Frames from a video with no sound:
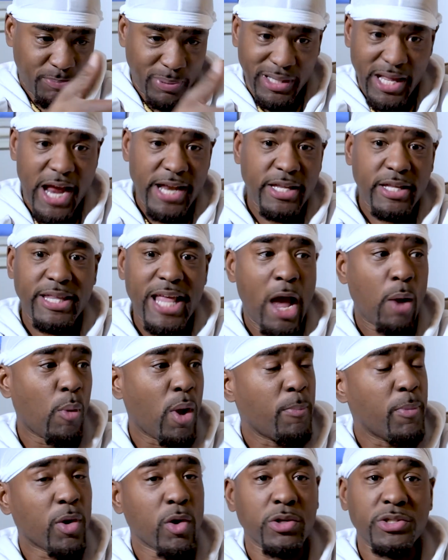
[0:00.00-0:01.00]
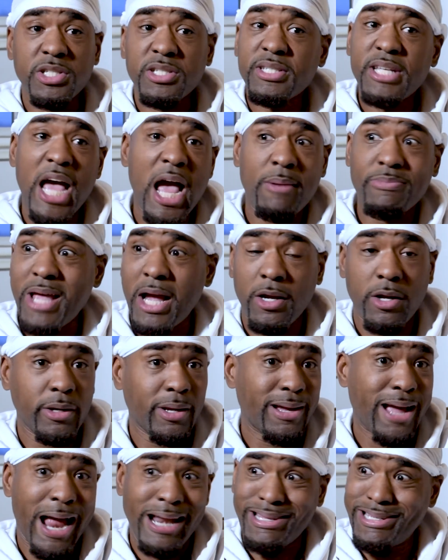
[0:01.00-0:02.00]
planned it that way because it's times I could
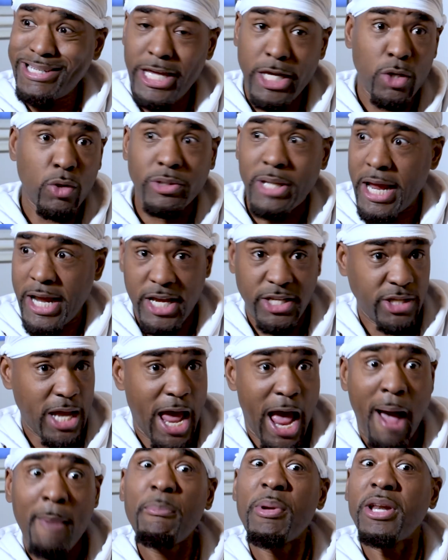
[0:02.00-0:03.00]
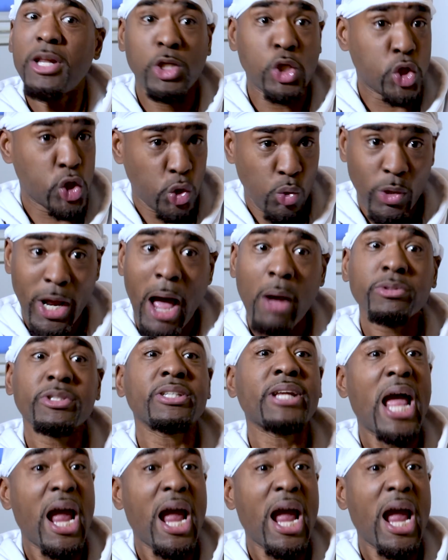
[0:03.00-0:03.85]
have got killed. Like it's, I've been in shootouts and